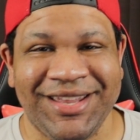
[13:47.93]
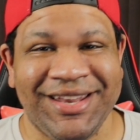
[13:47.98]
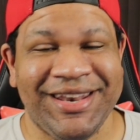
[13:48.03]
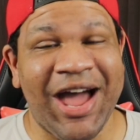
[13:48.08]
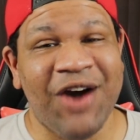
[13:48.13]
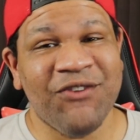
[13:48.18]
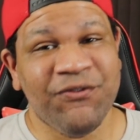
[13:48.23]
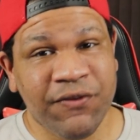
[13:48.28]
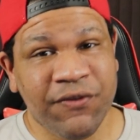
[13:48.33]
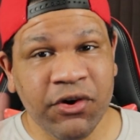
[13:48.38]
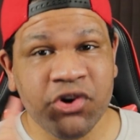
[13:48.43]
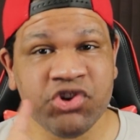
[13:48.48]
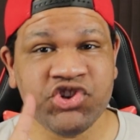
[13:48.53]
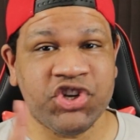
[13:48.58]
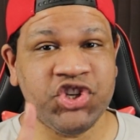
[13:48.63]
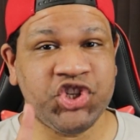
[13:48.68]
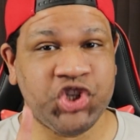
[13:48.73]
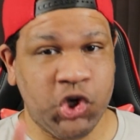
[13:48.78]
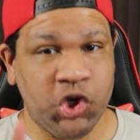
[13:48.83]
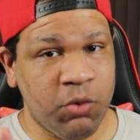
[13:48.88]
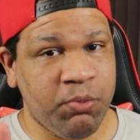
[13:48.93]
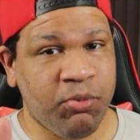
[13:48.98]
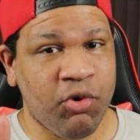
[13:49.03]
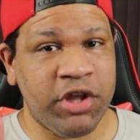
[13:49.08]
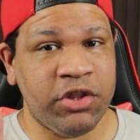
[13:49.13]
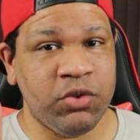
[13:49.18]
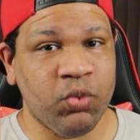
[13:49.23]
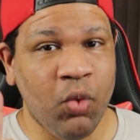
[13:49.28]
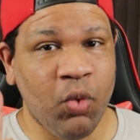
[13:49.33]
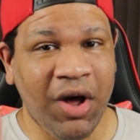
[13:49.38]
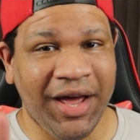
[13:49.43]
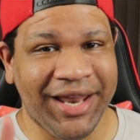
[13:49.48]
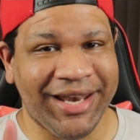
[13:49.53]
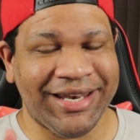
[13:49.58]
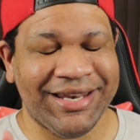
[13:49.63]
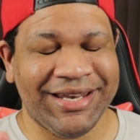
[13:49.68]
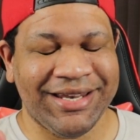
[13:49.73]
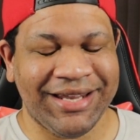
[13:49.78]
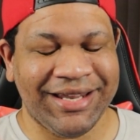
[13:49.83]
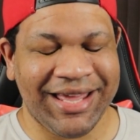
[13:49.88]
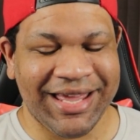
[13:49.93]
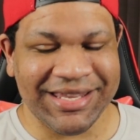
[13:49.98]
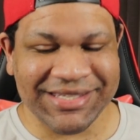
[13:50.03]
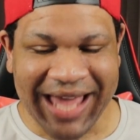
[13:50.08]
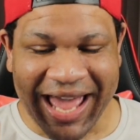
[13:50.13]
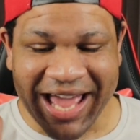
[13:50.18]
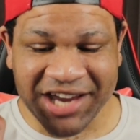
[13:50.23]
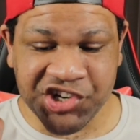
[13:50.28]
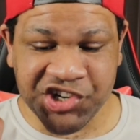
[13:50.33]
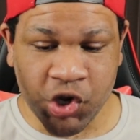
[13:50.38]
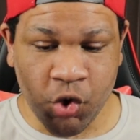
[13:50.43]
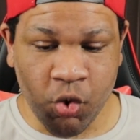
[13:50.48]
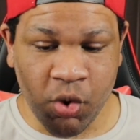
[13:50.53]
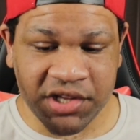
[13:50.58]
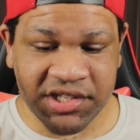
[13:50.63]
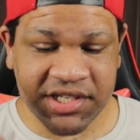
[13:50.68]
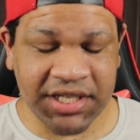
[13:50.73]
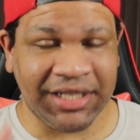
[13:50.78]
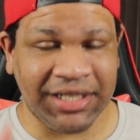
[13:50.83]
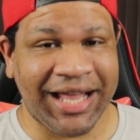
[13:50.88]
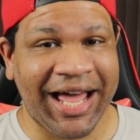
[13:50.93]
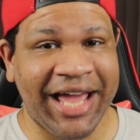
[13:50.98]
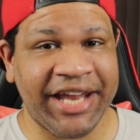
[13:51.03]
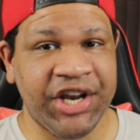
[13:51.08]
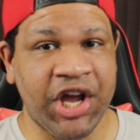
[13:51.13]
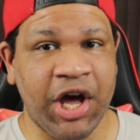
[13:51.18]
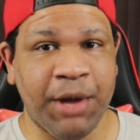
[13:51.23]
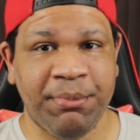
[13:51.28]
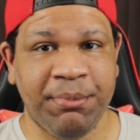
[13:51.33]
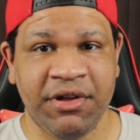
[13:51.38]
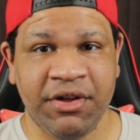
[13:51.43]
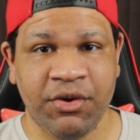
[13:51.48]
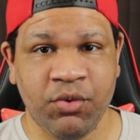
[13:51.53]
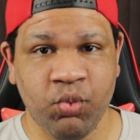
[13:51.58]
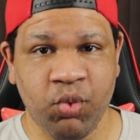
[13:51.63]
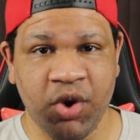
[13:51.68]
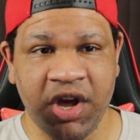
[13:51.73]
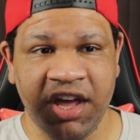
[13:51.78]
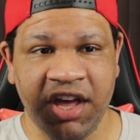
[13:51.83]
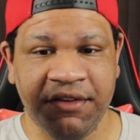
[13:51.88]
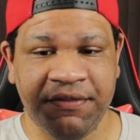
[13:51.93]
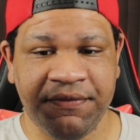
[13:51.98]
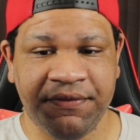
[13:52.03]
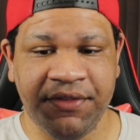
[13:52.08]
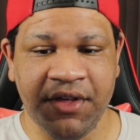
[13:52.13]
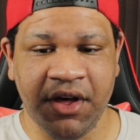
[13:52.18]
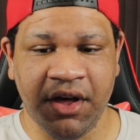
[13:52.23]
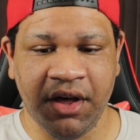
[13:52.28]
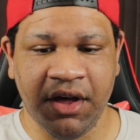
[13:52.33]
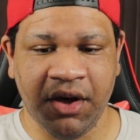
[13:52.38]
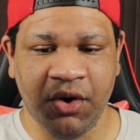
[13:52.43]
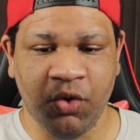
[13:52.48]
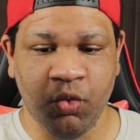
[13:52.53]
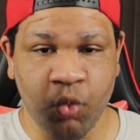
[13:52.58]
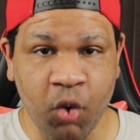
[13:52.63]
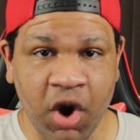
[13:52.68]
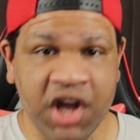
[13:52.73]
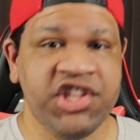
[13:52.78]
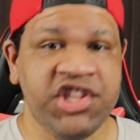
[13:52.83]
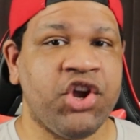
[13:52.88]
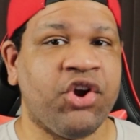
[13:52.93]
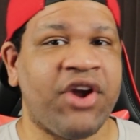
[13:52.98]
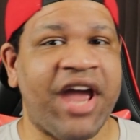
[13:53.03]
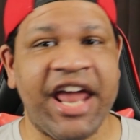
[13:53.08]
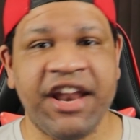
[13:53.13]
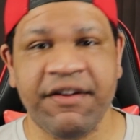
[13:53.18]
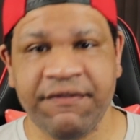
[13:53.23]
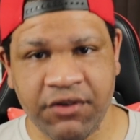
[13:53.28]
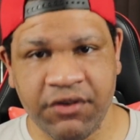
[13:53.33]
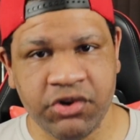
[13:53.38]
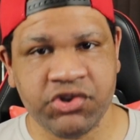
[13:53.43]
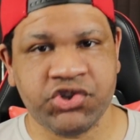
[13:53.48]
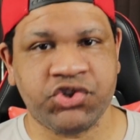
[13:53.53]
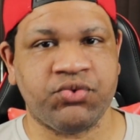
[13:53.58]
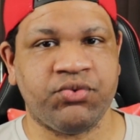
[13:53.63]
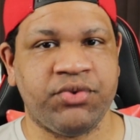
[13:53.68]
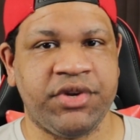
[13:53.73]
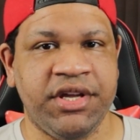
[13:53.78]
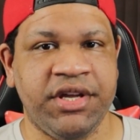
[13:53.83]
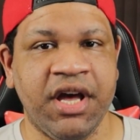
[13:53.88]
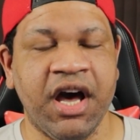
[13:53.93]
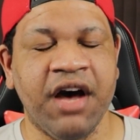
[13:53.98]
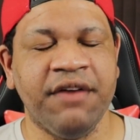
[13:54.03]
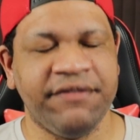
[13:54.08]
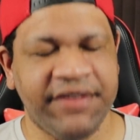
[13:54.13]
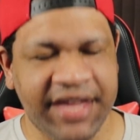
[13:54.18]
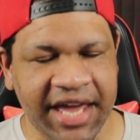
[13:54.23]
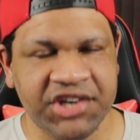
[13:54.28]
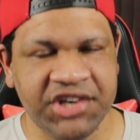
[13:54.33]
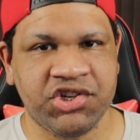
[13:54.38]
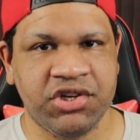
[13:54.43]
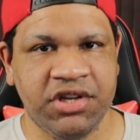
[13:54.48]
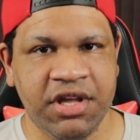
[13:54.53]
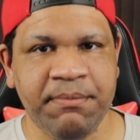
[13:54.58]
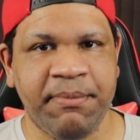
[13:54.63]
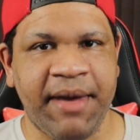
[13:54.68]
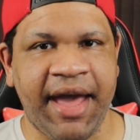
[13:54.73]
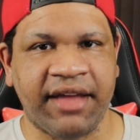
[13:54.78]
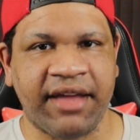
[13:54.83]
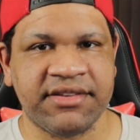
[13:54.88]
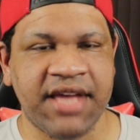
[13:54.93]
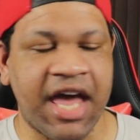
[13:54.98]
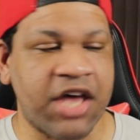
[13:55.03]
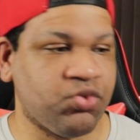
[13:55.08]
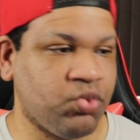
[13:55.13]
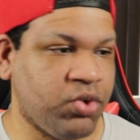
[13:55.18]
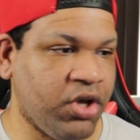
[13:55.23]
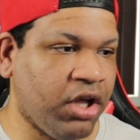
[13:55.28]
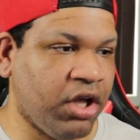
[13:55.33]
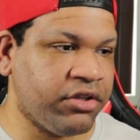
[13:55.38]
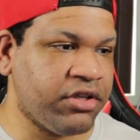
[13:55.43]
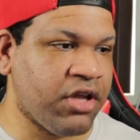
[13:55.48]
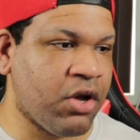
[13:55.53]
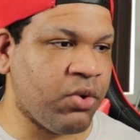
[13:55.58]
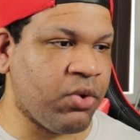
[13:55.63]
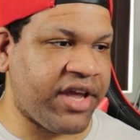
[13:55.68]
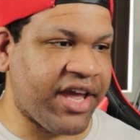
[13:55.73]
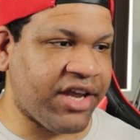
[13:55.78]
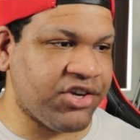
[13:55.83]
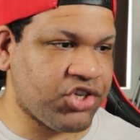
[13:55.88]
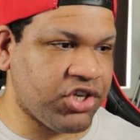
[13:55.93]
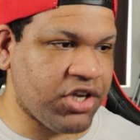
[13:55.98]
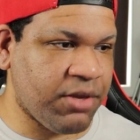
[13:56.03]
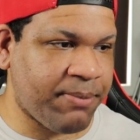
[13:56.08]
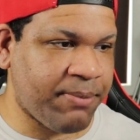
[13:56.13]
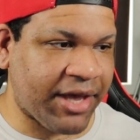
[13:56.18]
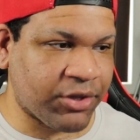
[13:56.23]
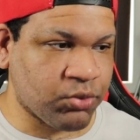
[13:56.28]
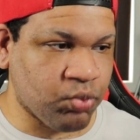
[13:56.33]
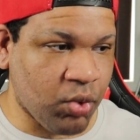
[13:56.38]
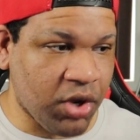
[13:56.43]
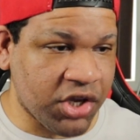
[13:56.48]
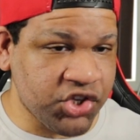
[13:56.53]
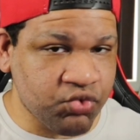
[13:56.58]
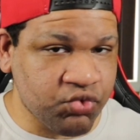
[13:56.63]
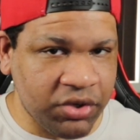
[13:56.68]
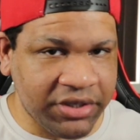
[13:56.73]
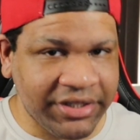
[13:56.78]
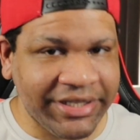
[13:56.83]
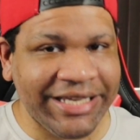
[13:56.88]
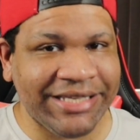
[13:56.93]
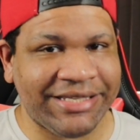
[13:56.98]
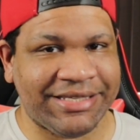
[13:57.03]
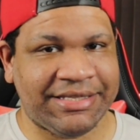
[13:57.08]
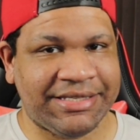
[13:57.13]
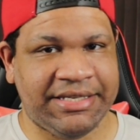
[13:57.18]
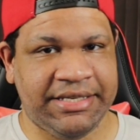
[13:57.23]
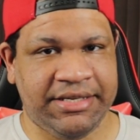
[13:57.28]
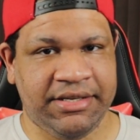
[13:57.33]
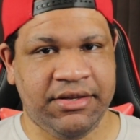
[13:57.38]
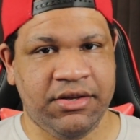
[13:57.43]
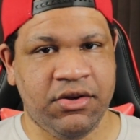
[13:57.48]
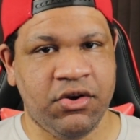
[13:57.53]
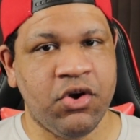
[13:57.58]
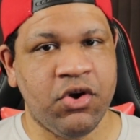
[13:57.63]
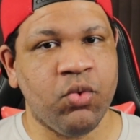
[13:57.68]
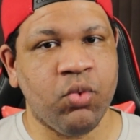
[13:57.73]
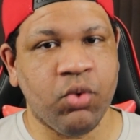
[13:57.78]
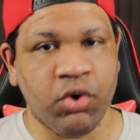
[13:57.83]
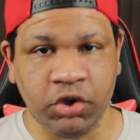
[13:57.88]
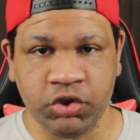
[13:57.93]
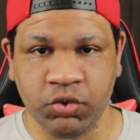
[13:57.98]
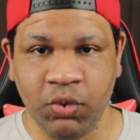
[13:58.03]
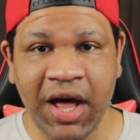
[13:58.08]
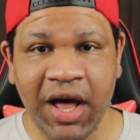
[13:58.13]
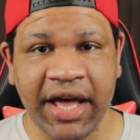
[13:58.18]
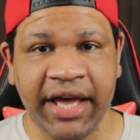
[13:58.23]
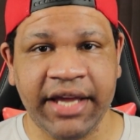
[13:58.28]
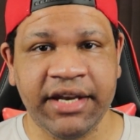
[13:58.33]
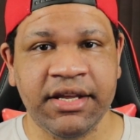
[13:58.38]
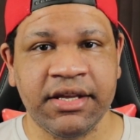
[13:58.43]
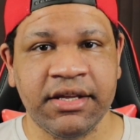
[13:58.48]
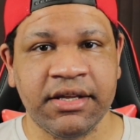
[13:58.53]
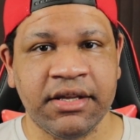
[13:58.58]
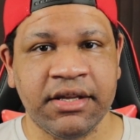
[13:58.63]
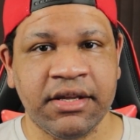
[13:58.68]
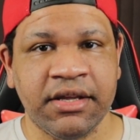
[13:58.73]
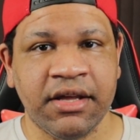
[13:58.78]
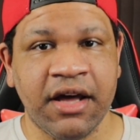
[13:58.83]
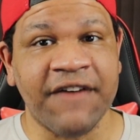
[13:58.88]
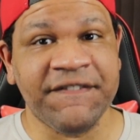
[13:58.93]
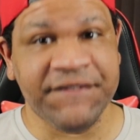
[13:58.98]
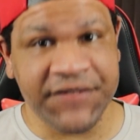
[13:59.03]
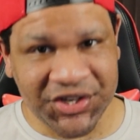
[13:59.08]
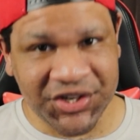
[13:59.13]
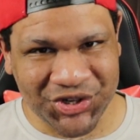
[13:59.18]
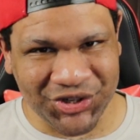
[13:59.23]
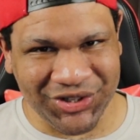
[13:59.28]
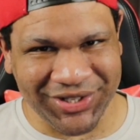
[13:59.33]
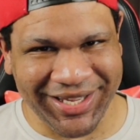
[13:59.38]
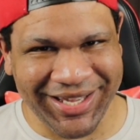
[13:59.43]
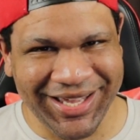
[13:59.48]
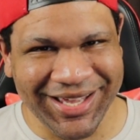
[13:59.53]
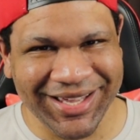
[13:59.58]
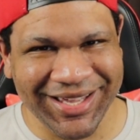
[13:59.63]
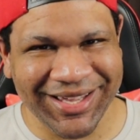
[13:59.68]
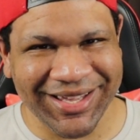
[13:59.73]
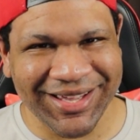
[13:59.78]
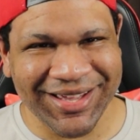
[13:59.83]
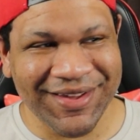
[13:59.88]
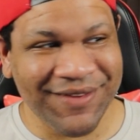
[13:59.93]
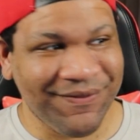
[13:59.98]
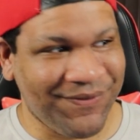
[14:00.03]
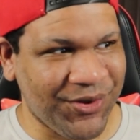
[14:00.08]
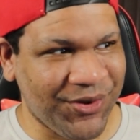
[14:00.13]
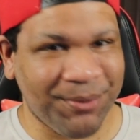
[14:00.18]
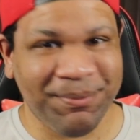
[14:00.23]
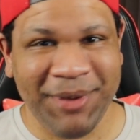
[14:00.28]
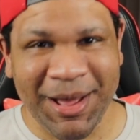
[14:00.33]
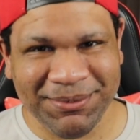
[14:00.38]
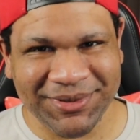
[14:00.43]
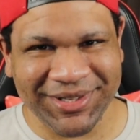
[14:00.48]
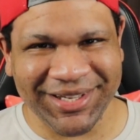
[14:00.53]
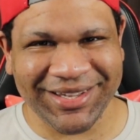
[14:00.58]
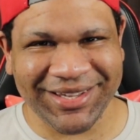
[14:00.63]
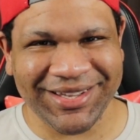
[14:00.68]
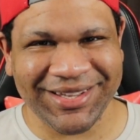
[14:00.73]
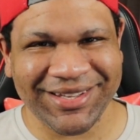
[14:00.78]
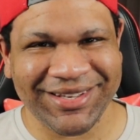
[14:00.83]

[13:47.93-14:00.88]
Now, version 2.1 is actually going to line up with the 1-year anniversary of Genshin Impact. As we all know, Genshin Impact was released worldwide, officially, for the public,